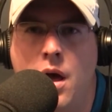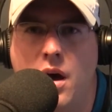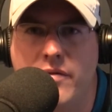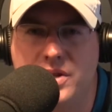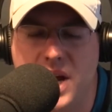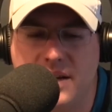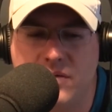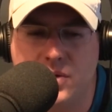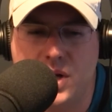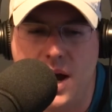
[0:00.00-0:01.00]
of the
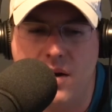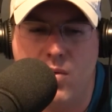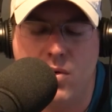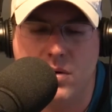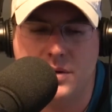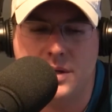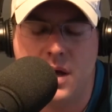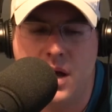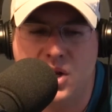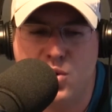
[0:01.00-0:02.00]
Jacksonville Jaguars
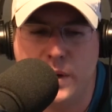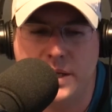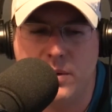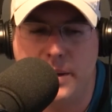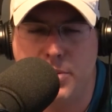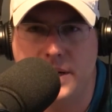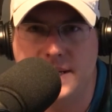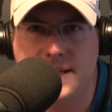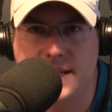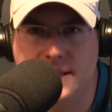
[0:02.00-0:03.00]
2020
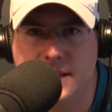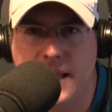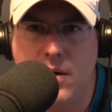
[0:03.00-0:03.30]
preseason.